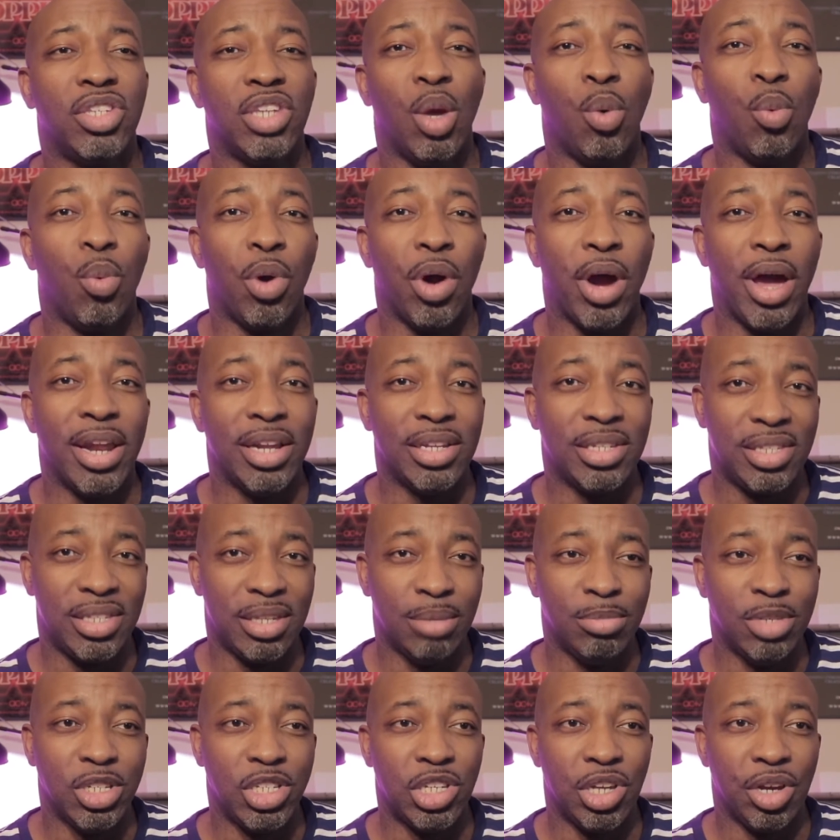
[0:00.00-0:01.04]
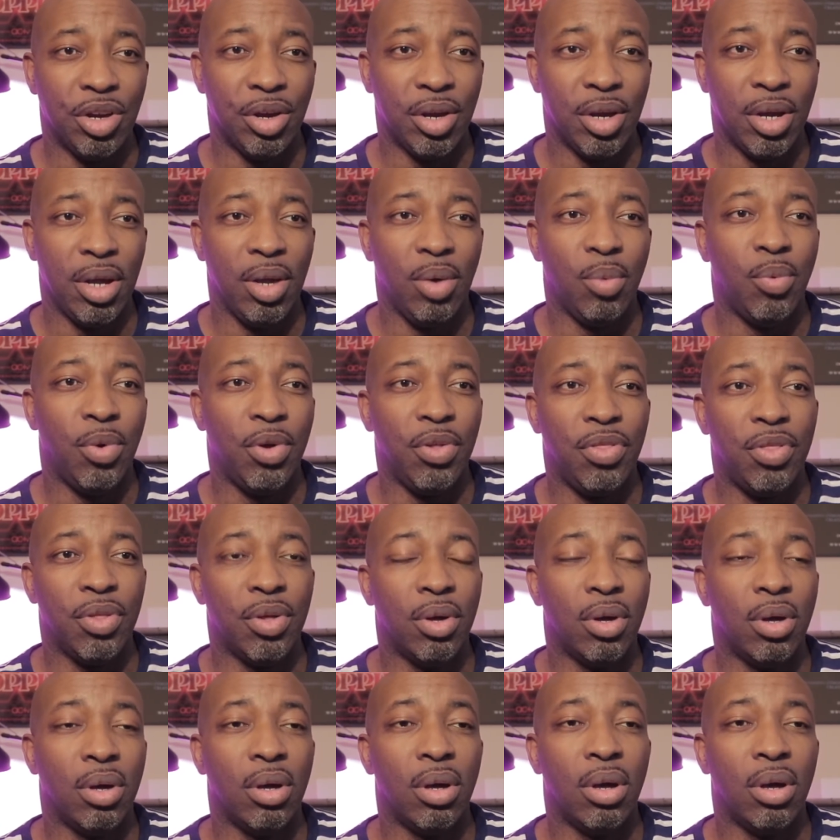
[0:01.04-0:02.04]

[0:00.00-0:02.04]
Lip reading: and we're at a cemetery with